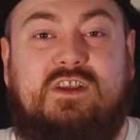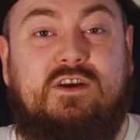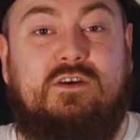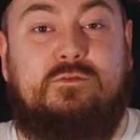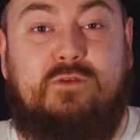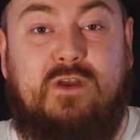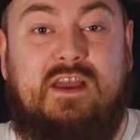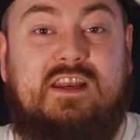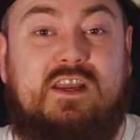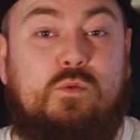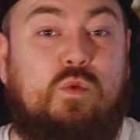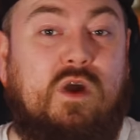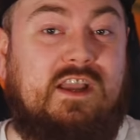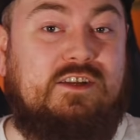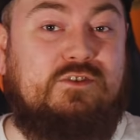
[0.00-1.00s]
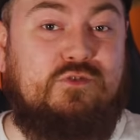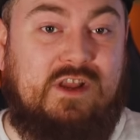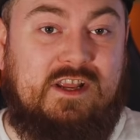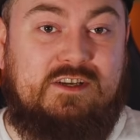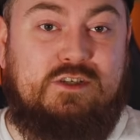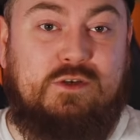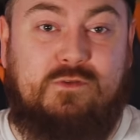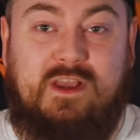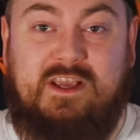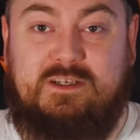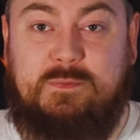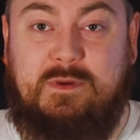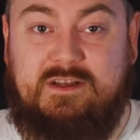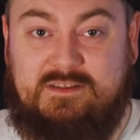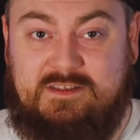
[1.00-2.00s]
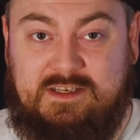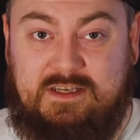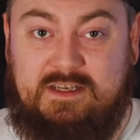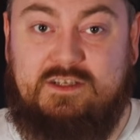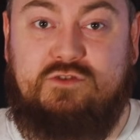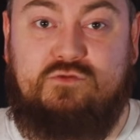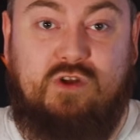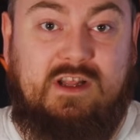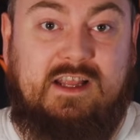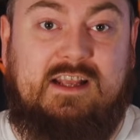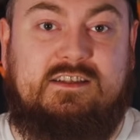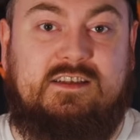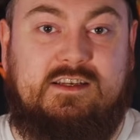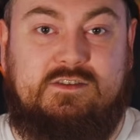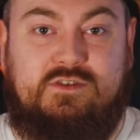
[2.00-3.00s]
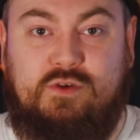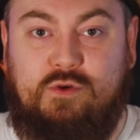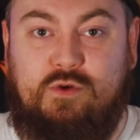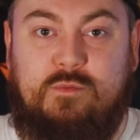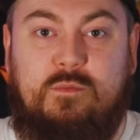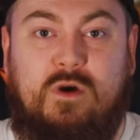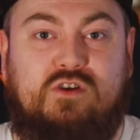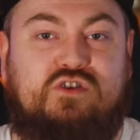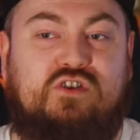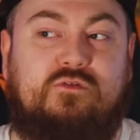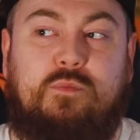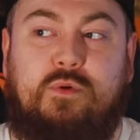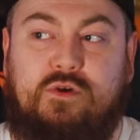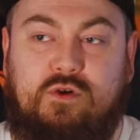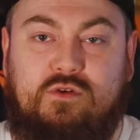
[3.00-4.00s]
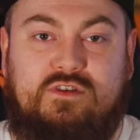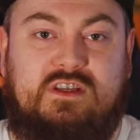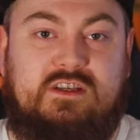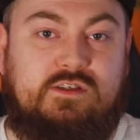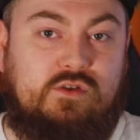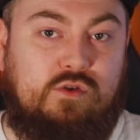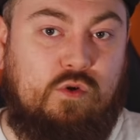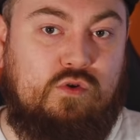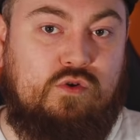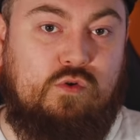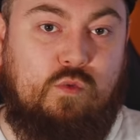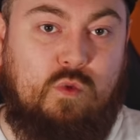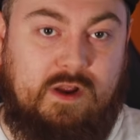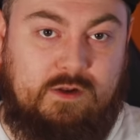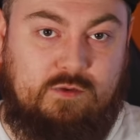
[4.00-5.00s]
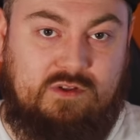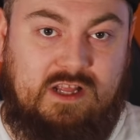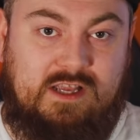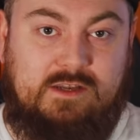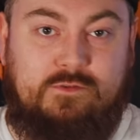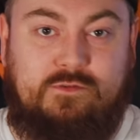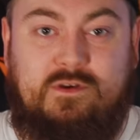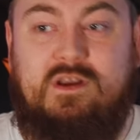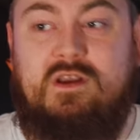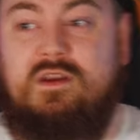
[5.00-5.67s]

a very wide range of expertise relating to much of Burundi's local wildlife,